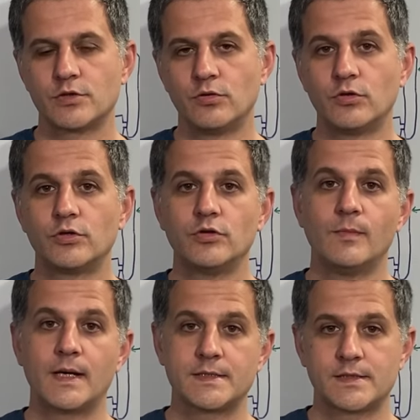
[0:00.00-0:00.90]
or you
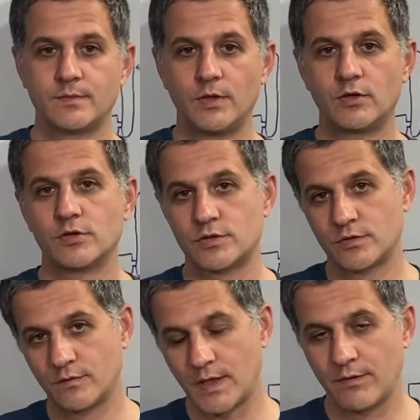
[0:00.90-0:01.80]
must because
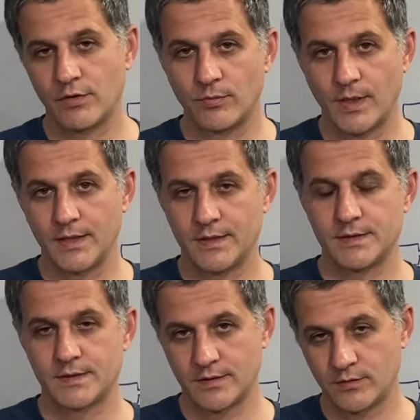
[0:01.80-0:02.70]
of how your bike
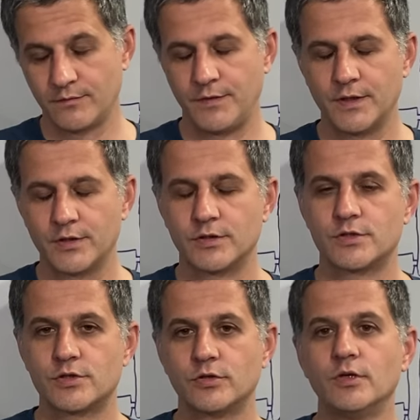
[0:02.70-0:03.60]
is configured.
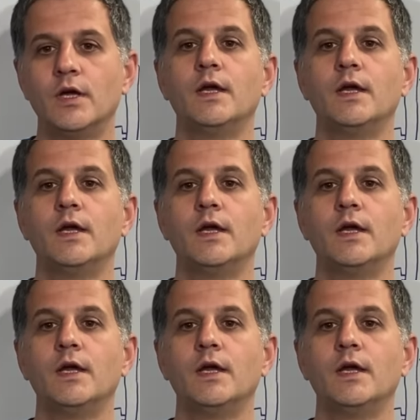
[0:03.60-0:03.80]
So